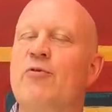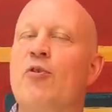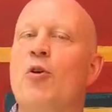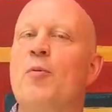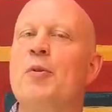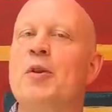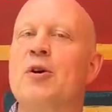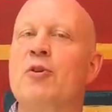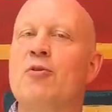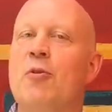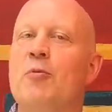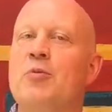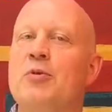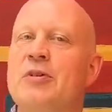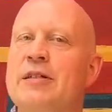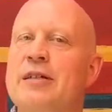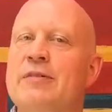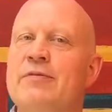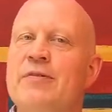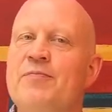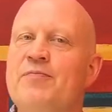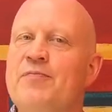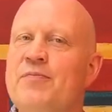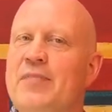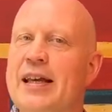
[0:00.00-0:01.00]
from the
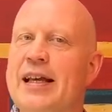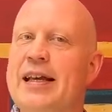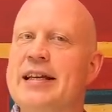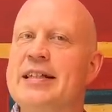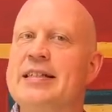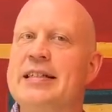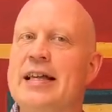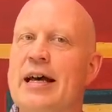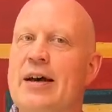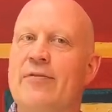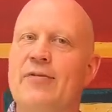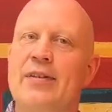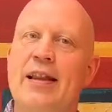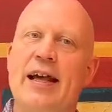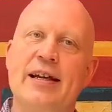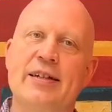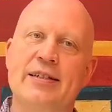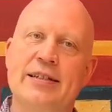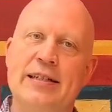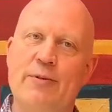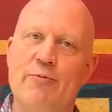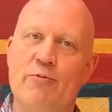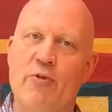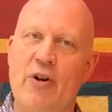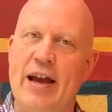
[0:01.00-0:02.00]
cooperative is their
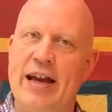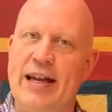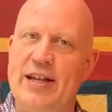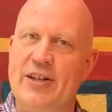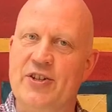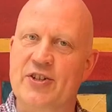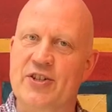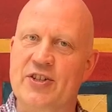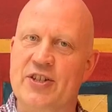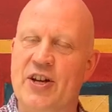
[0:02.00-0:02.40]
flagship range.